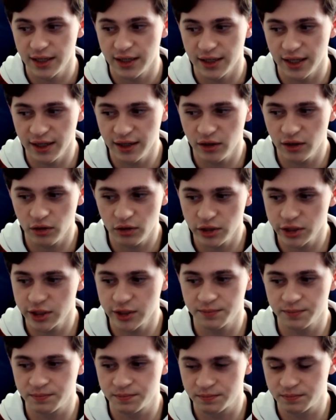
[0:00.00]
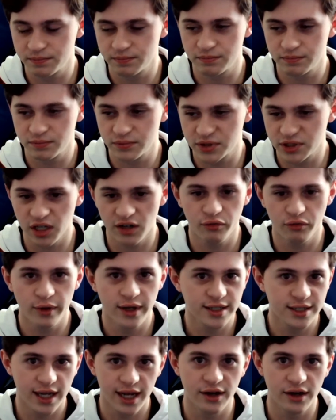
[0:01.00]
then all the stuff
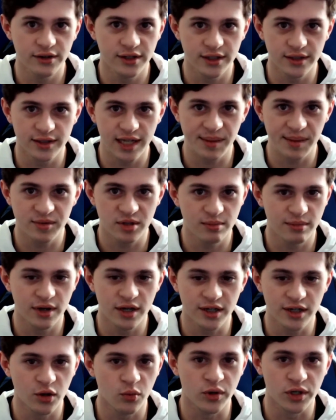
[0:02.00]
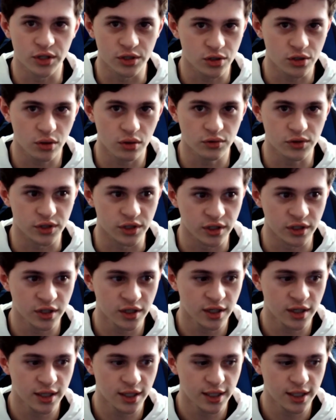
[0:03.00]
went down in Captain America Winter Soldier,